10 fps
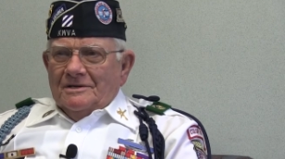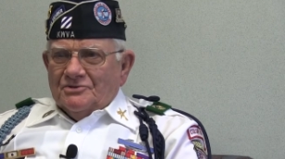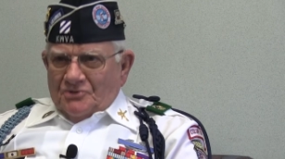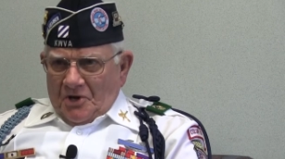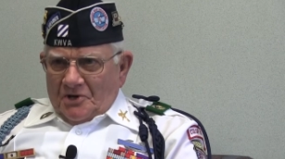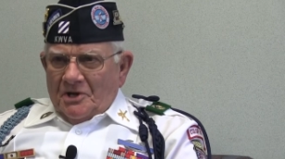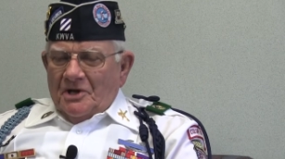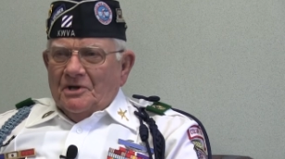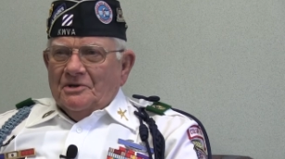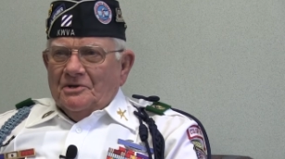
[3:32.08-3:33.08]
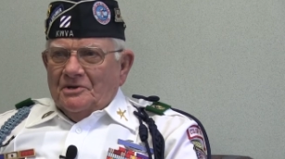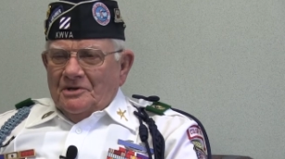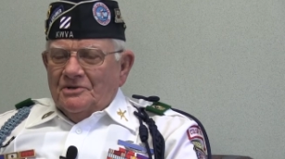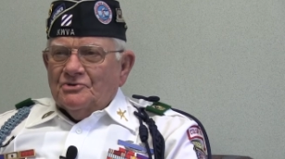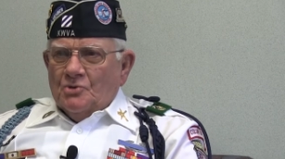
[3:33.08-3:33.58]
study
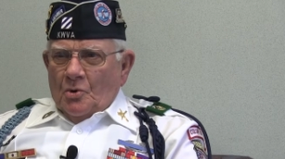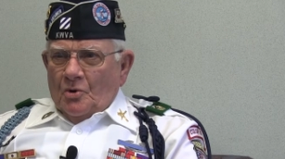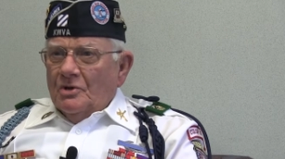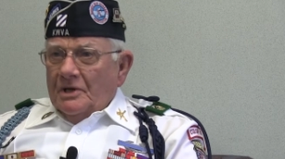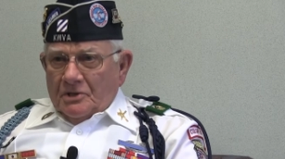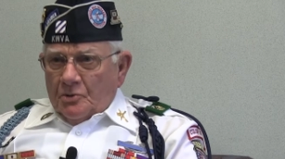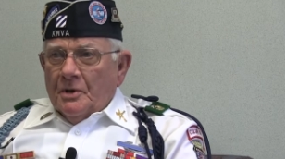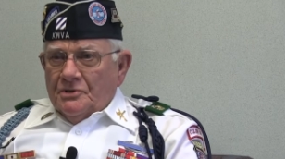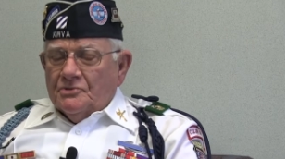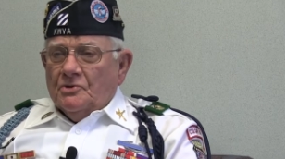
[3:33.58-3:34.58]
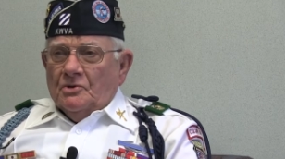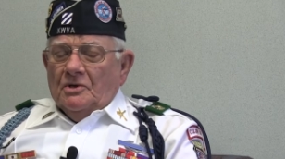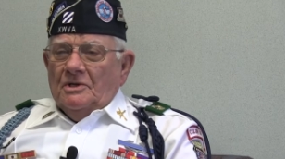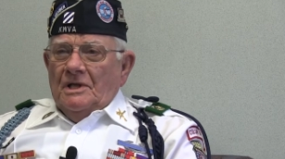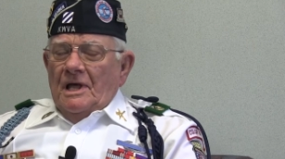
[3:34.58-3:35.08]
in school, in grade
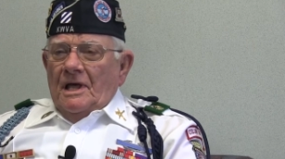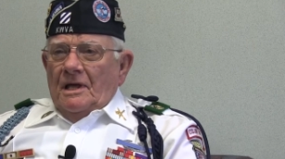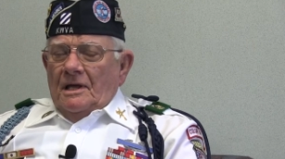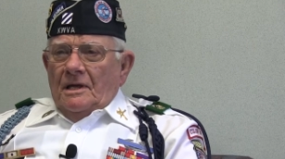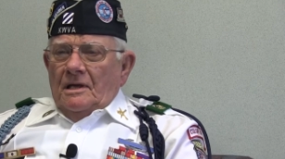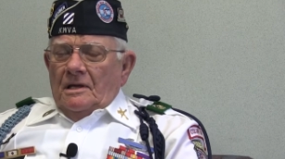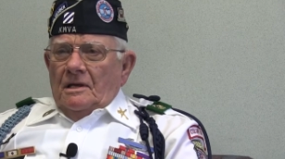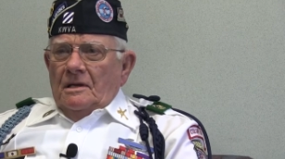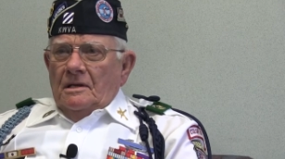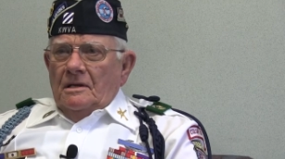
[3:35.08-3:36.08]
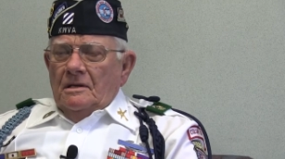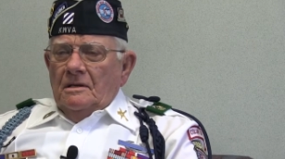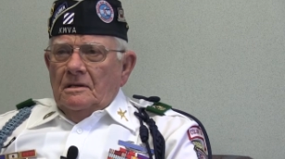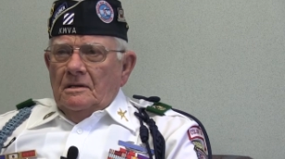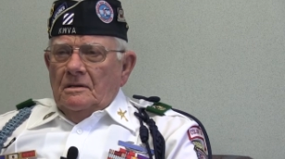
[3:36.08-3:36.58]
school. So what country did you
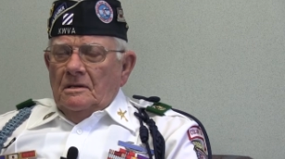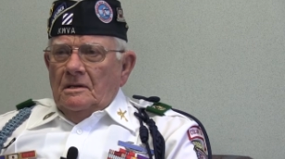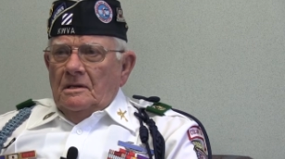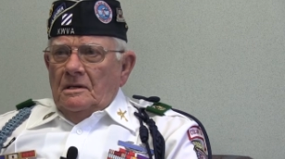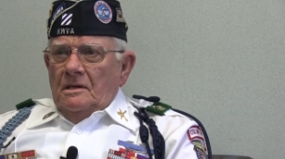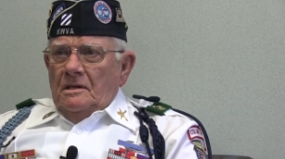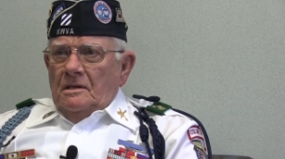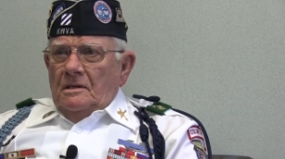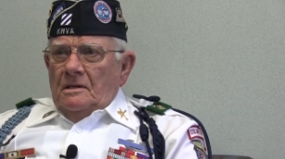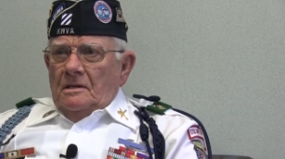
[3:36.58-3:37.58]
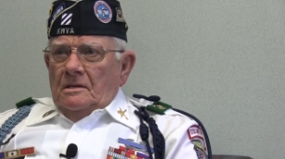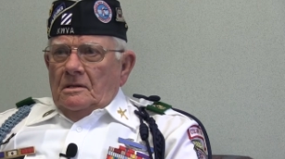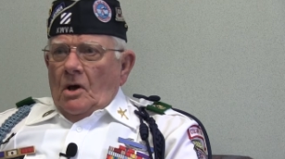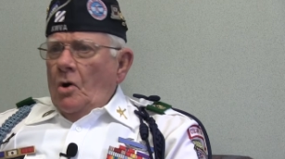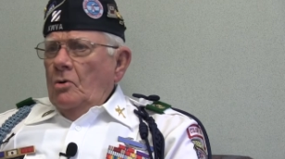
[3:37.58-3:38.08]
know in Asia?
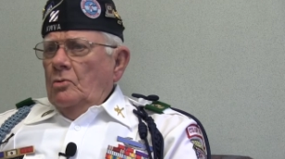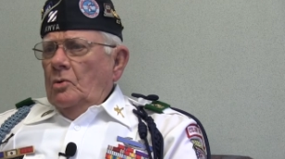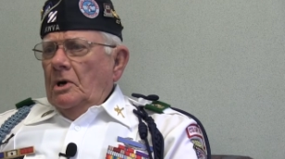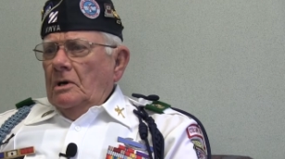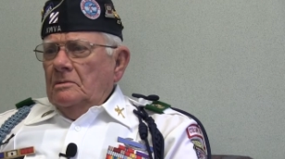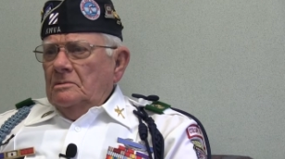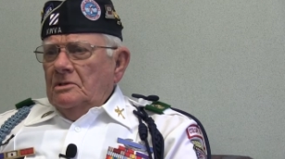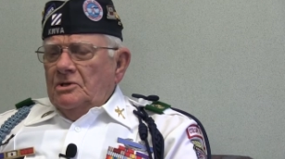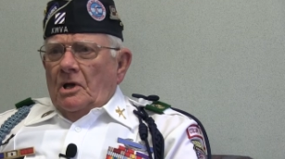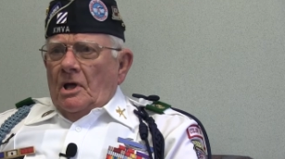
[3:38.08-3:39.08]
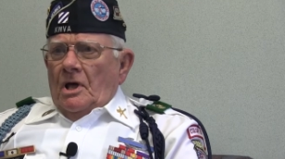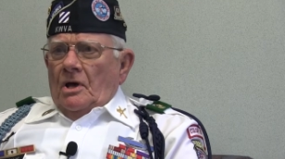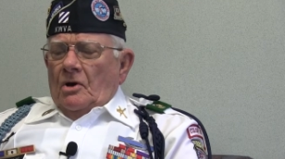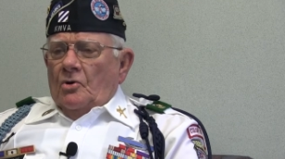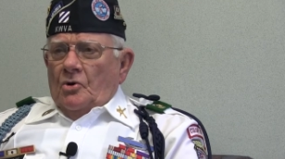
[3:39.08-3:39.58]
Oh, uh,
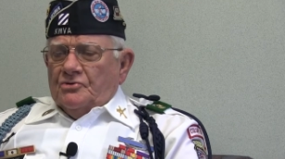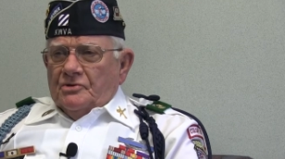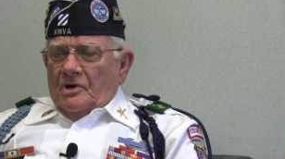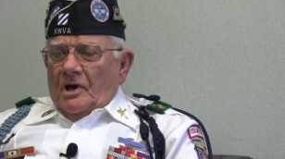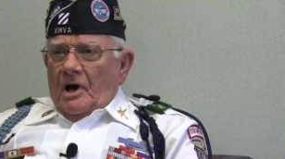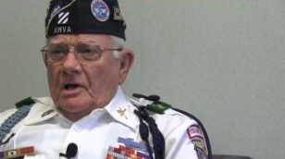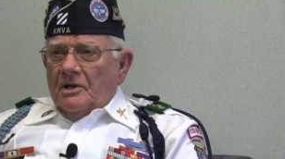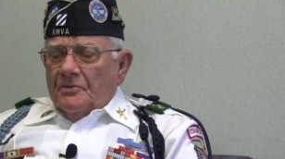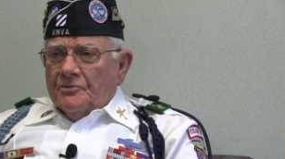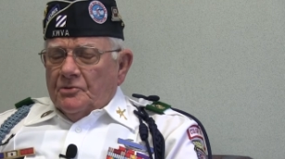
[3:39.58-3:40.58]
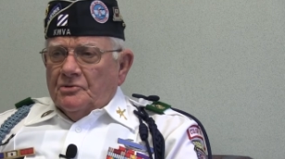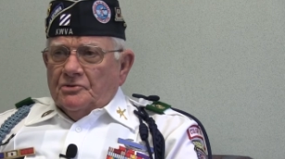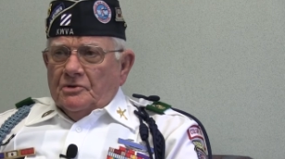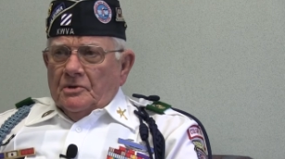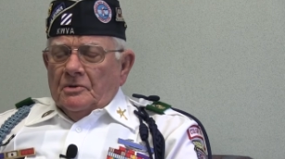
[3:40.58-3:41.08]
of course, I lived through
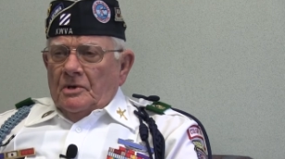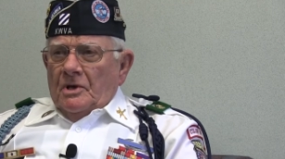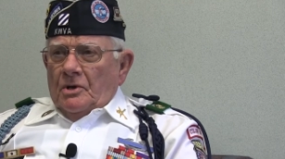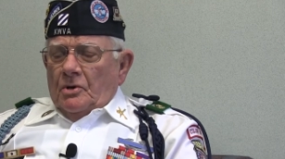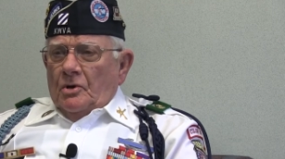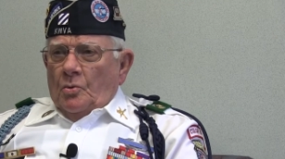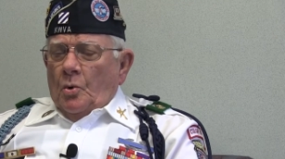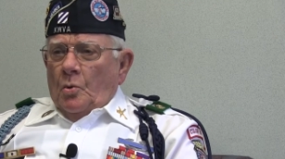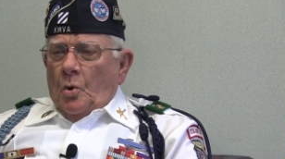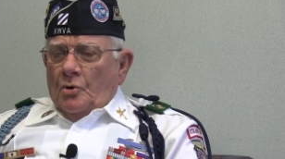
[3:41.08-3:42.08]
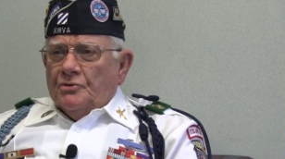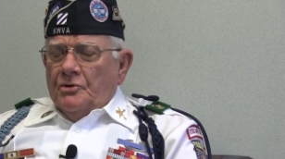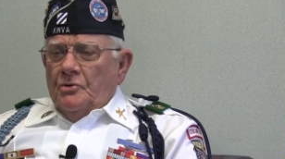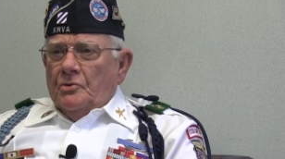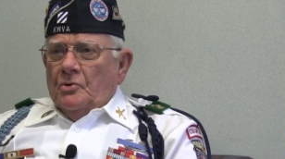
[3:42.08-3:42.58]
the uh, World War
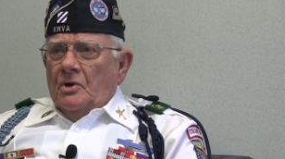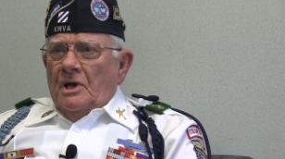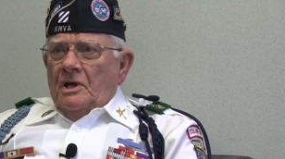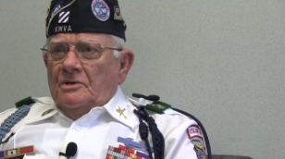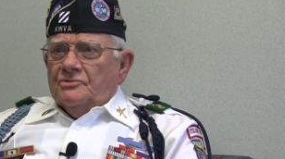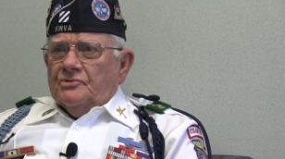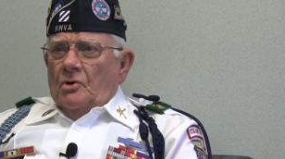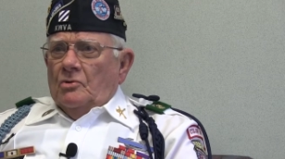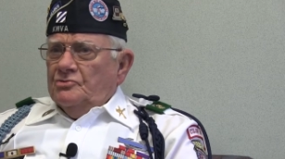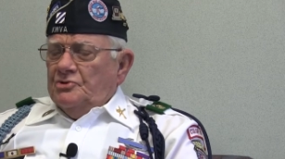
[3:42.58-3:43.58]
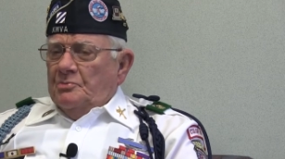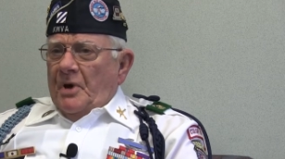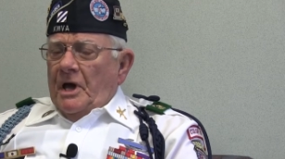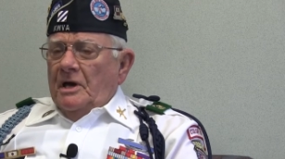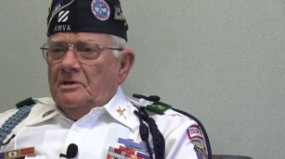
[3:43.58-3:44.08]
II. So
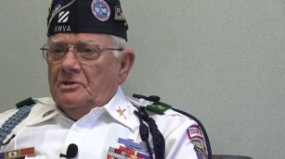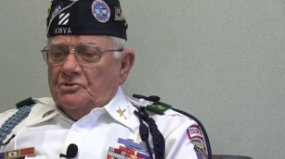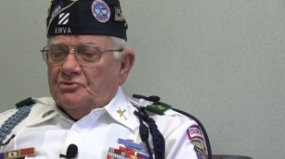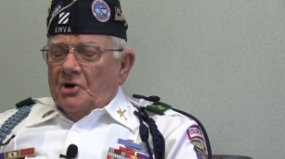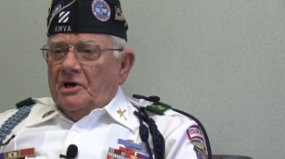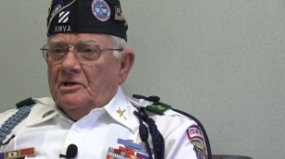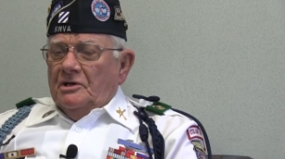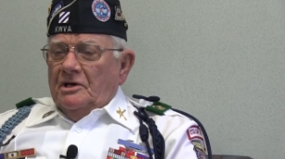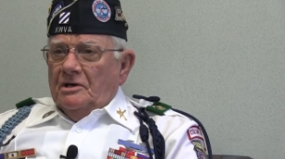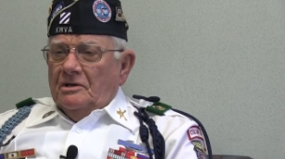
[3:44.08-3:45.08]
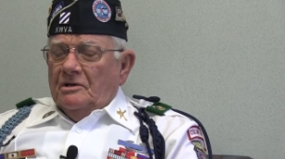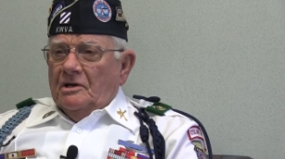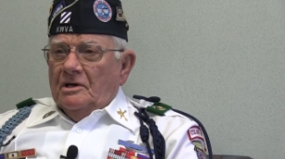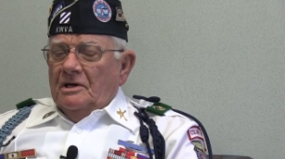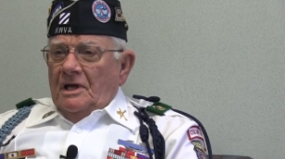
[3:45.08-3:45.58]
Japan and China and
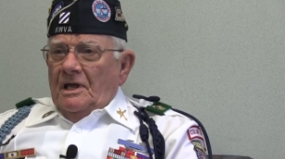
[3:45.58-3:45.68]
uh,